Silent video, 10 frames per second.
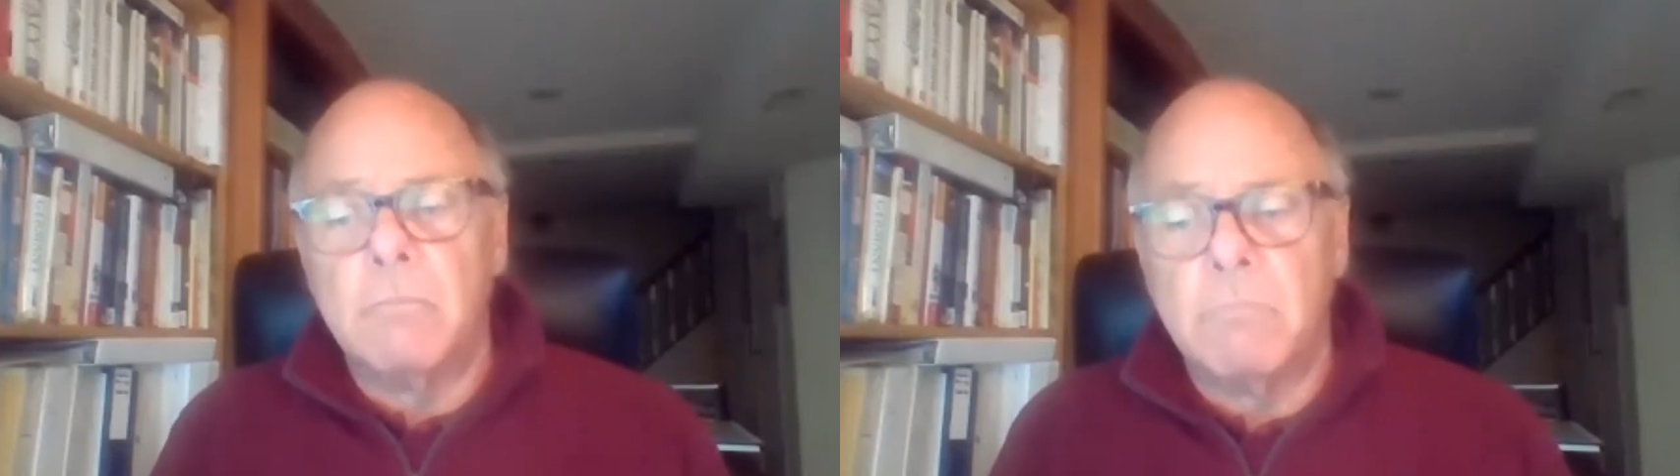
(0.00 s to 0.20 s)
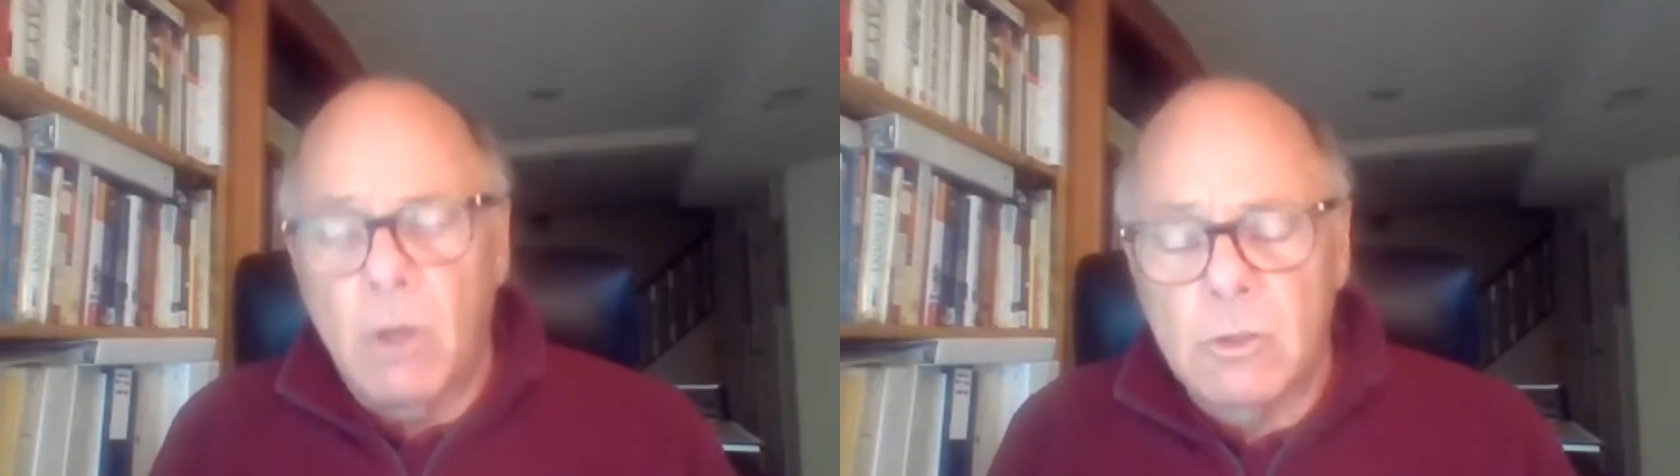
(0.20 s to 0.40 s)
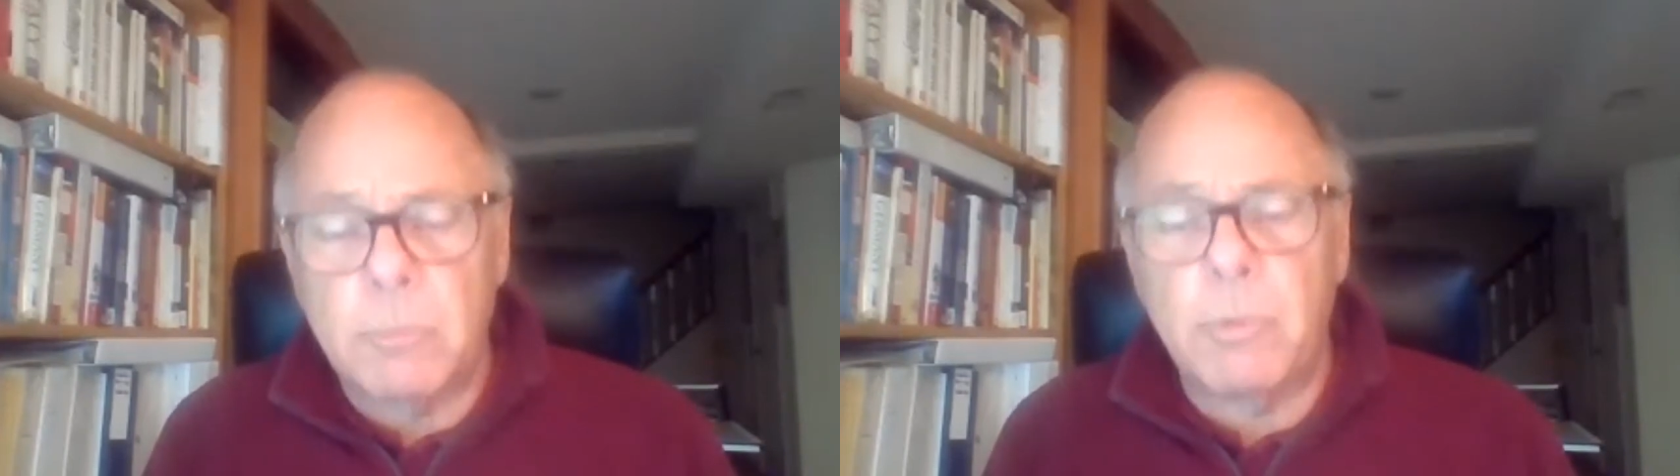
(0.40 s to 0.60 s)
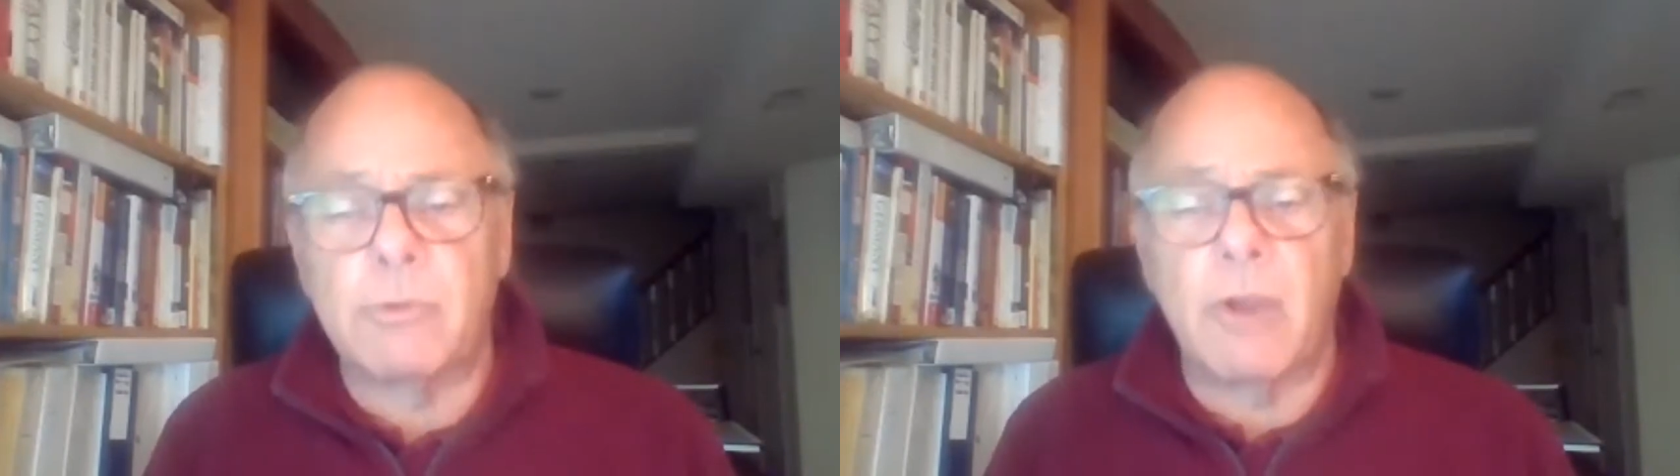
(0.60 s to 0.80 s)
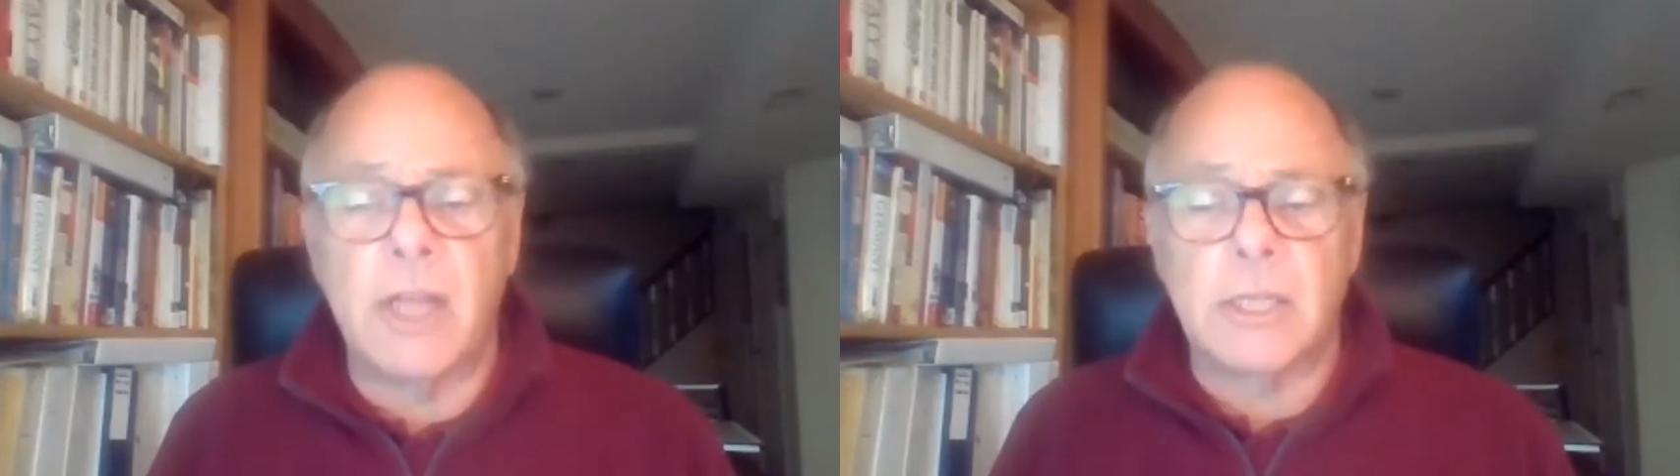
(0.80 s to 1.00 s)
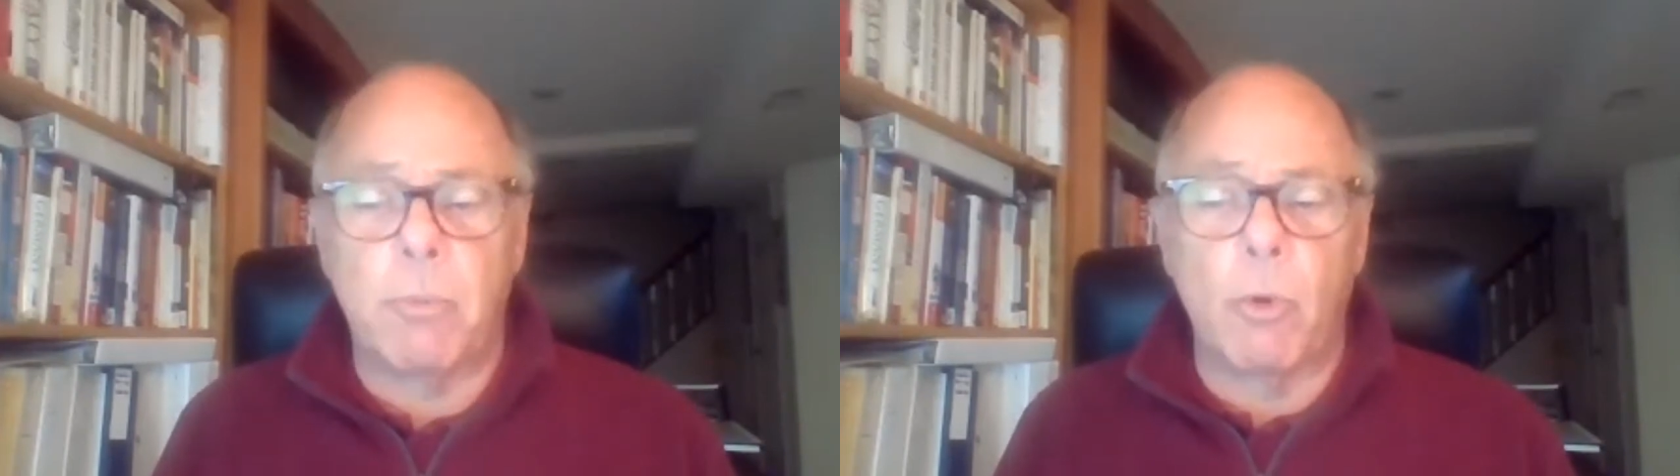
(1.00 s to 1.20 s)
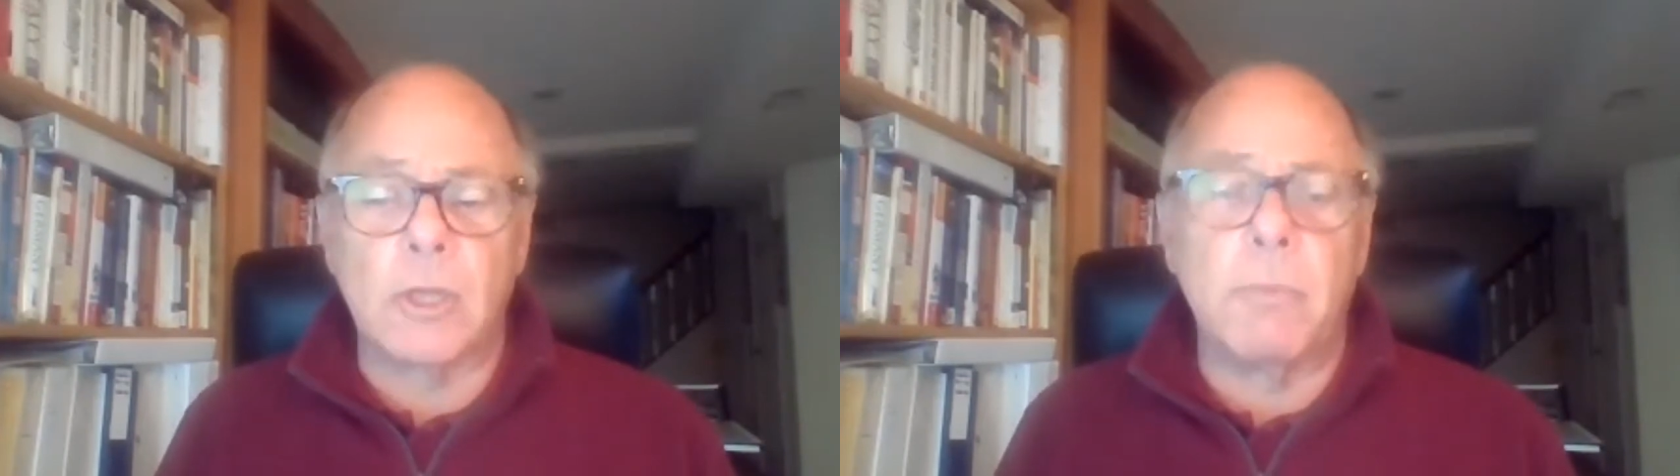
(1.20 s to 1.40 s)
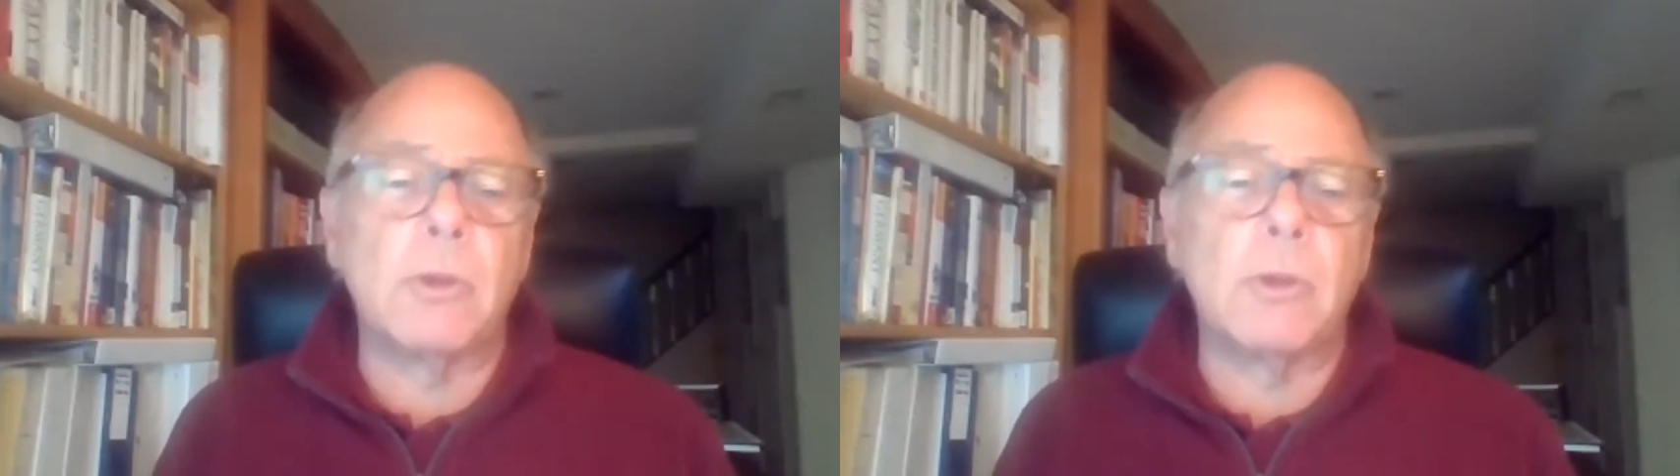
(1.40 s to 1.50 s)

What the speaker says: multiple transports,